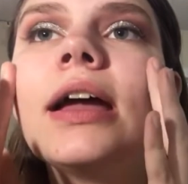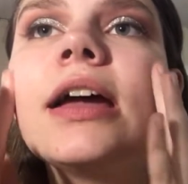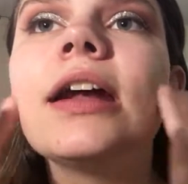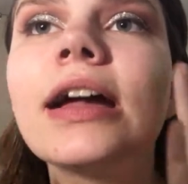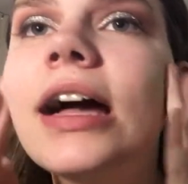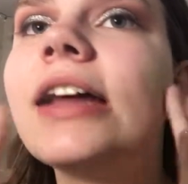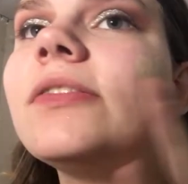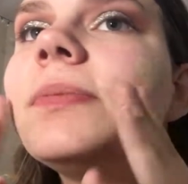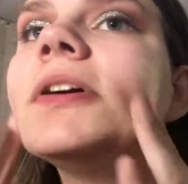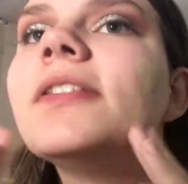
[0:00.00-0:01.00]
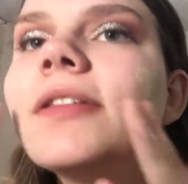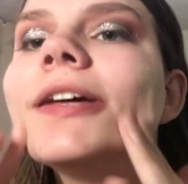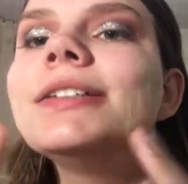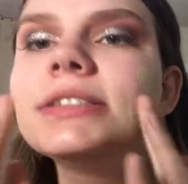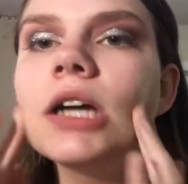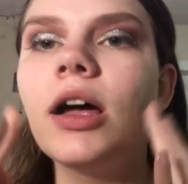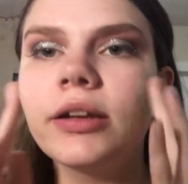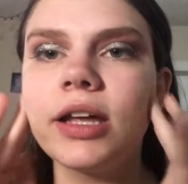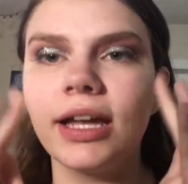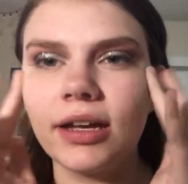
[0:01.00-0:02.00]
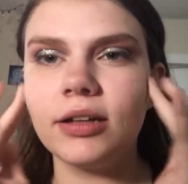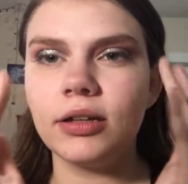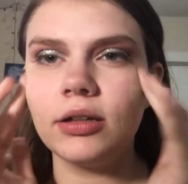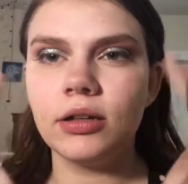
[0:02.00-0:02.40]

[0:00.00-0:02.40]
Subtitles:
and I kind of put this on like